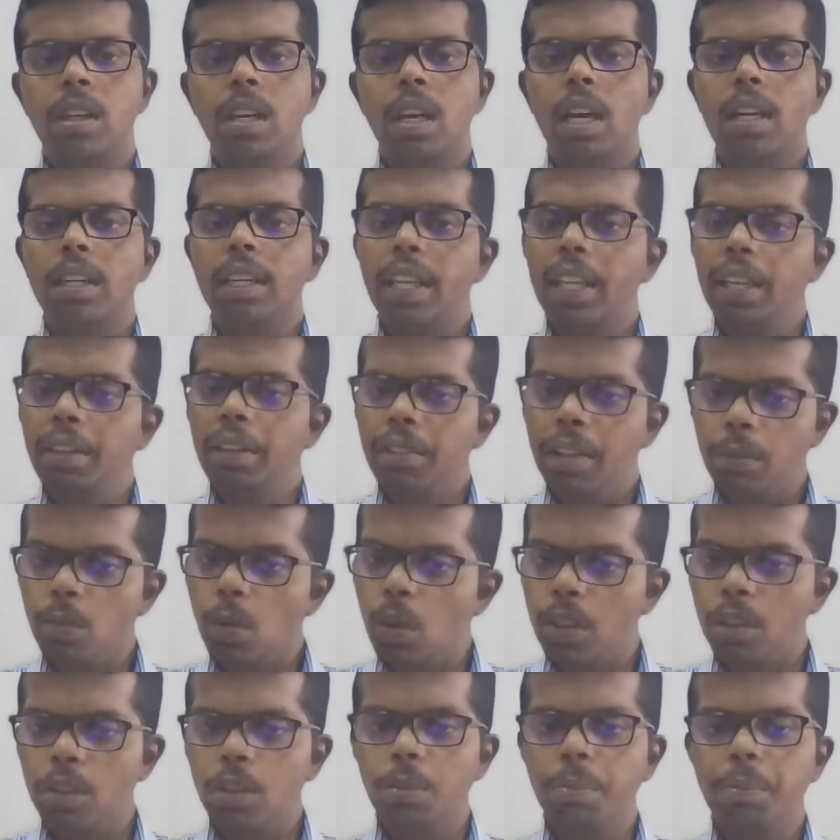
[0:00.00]
at even
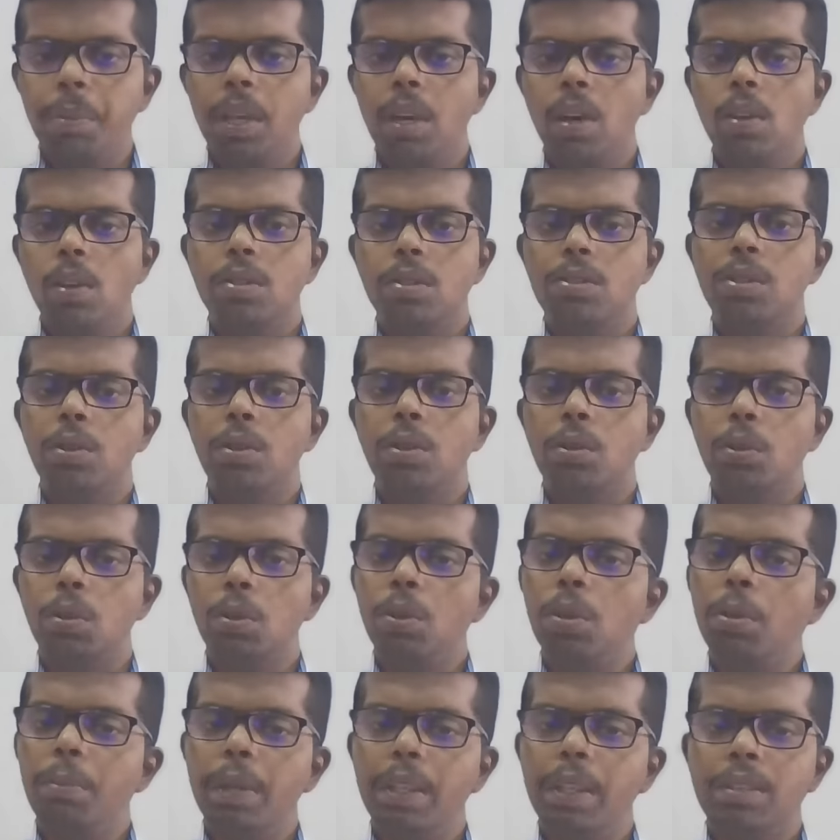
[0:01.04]
1 rupee also, 2
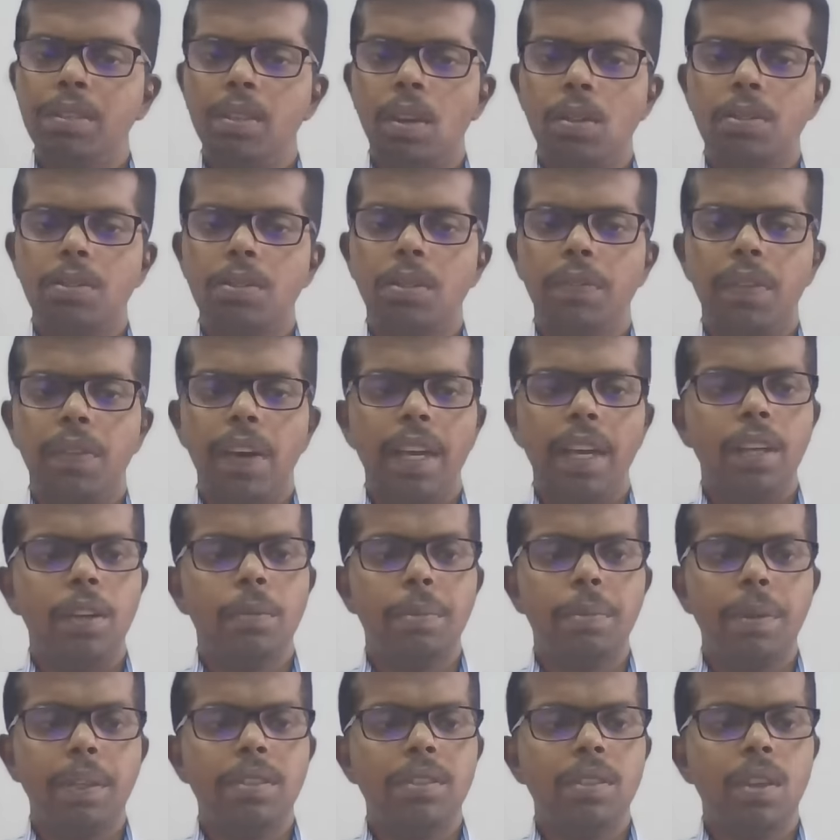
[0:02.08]
rupees also, 5
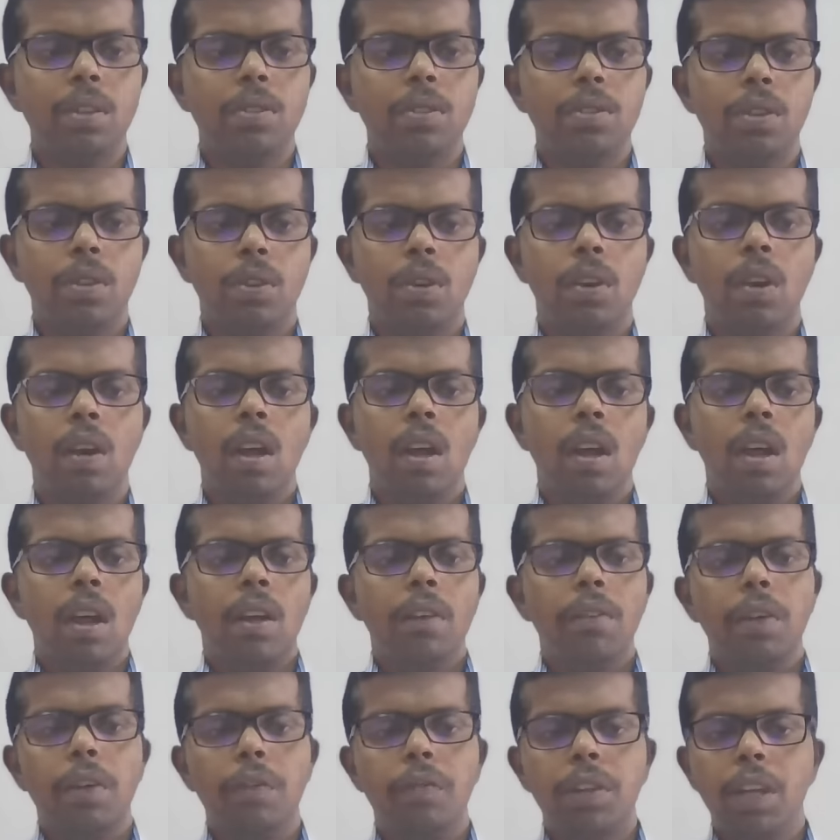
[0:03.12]
rupees also,
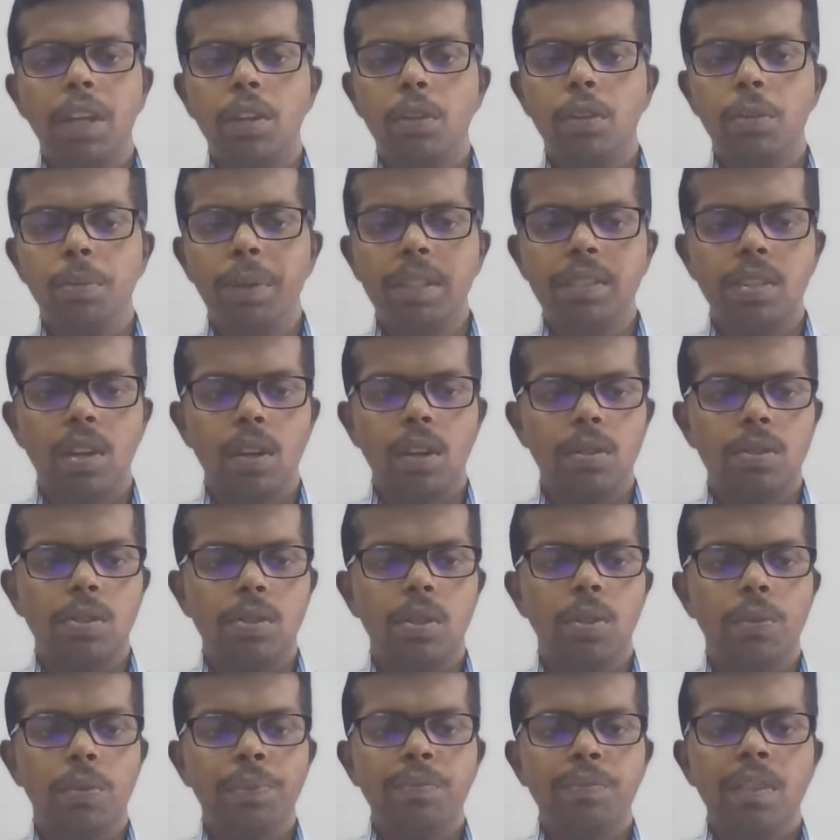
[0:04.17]
50 rupees
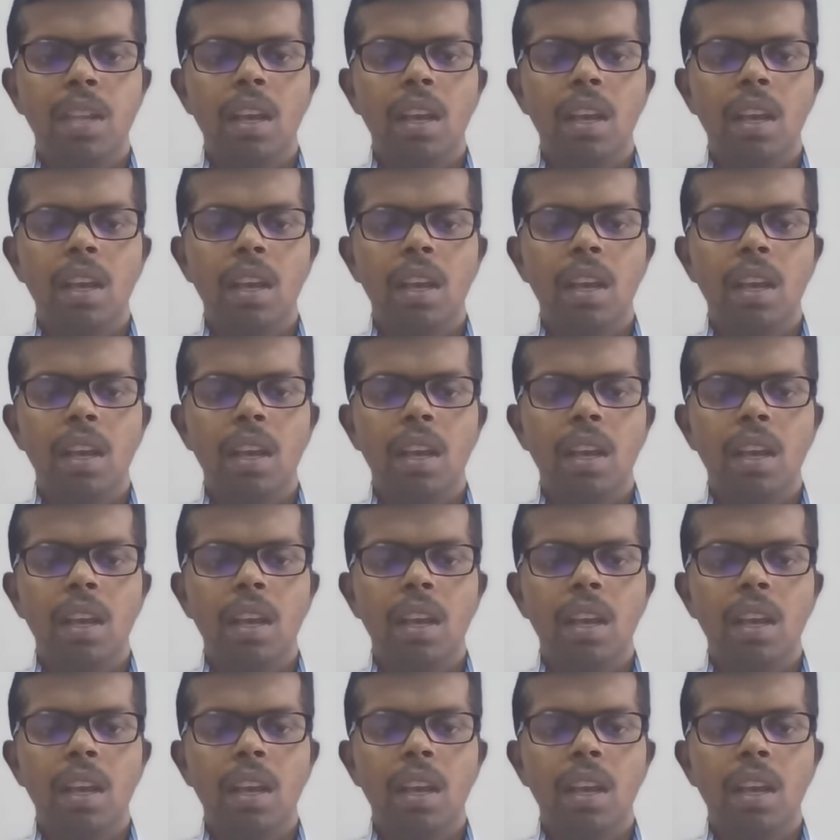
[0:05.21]
also,